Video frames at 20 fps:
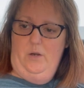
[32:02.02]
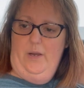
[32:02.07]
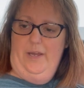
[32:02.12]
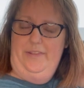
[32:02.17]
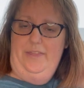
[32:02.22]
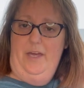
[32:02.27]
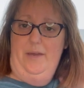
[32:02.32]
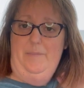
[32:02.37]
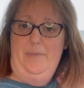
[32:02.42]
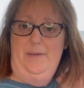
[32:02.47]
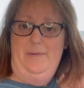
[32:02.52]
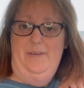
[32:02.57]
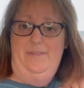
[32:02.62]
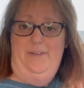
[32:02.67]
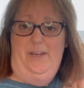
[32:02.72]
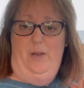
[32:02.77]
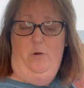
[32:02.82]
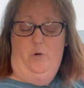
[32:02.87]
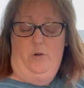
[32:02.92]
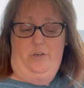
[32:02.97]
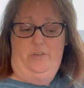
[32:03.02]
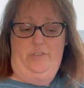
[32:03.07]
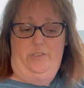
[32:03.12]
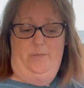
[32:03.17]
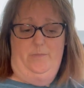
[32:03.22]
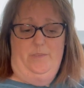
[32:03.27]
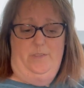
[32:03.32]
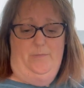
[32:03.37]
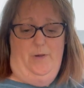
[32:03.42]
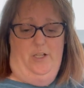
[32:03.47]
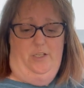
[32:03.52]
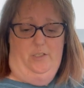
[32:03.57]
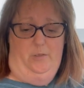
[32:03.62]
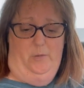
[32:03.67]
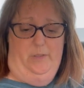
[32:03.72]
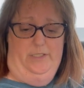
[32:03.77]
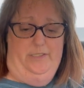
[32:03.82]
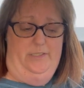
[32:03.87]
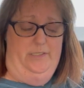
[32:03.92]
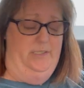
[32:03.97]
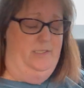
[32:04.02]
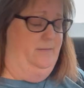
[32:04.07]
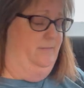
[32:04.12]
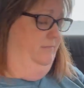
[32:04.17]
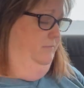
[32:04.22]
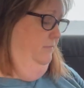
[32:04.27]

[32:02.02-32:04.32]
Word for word: I thought maybe if I order some smaller ones,